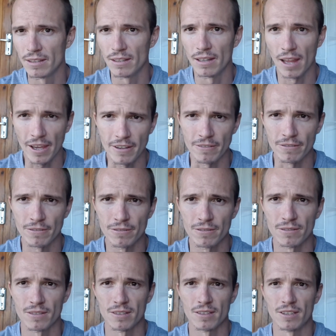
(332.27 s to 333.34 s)
life,
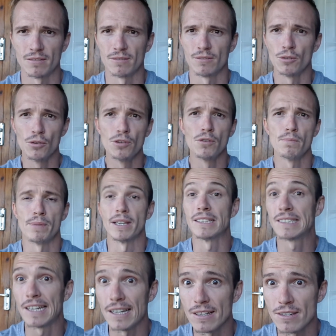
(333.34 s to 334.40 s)
who you pay
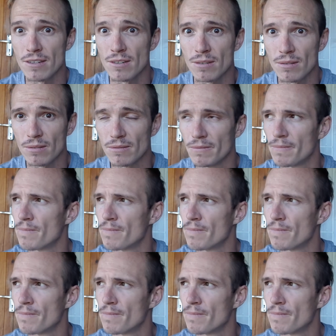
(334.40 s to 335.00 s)
taxes to,